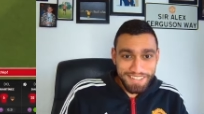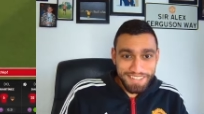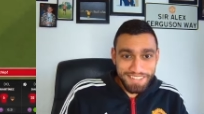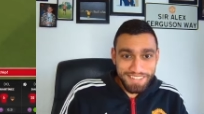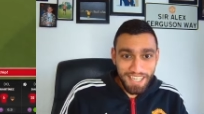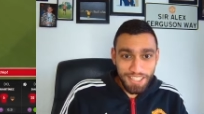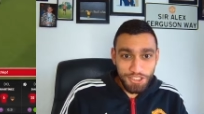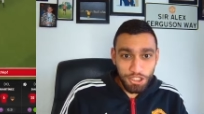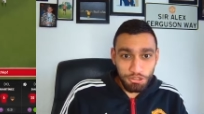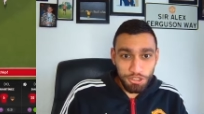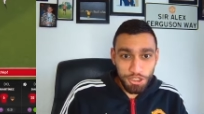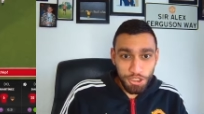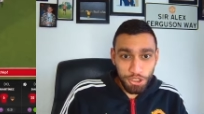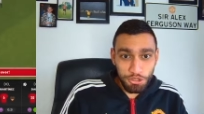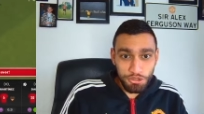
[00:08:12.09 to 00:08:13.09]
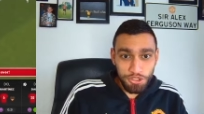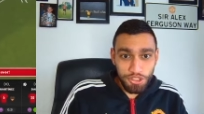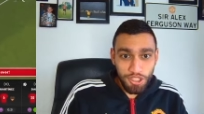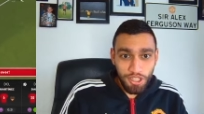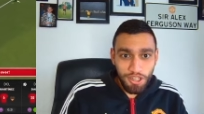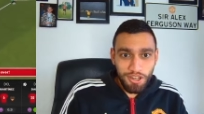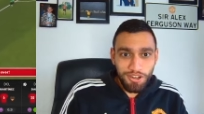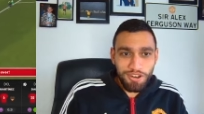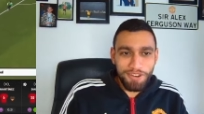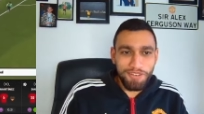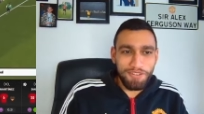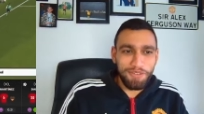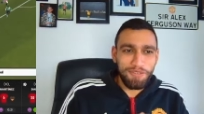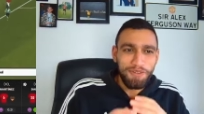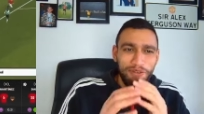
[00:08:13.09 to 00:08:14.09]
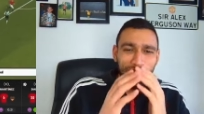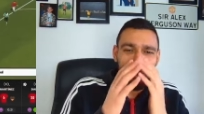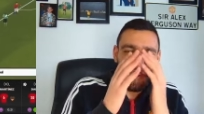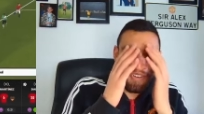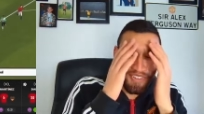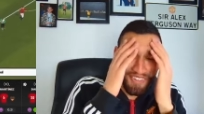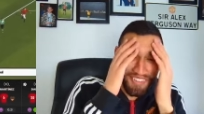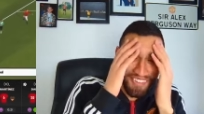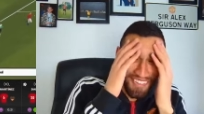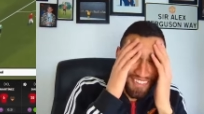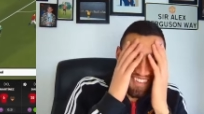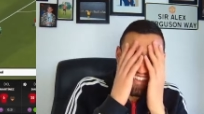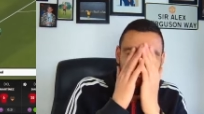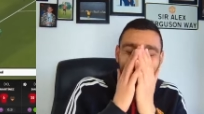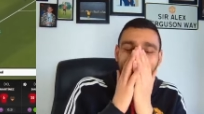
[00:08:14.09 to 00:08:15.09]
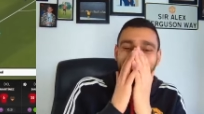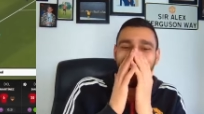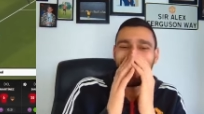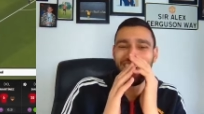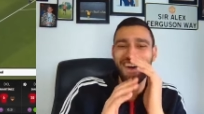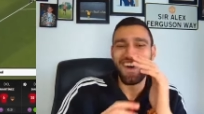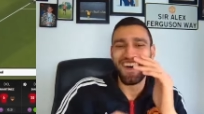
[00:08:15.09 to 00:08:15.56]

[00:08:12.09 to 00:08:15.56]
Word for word: Sancho shoots. Oh,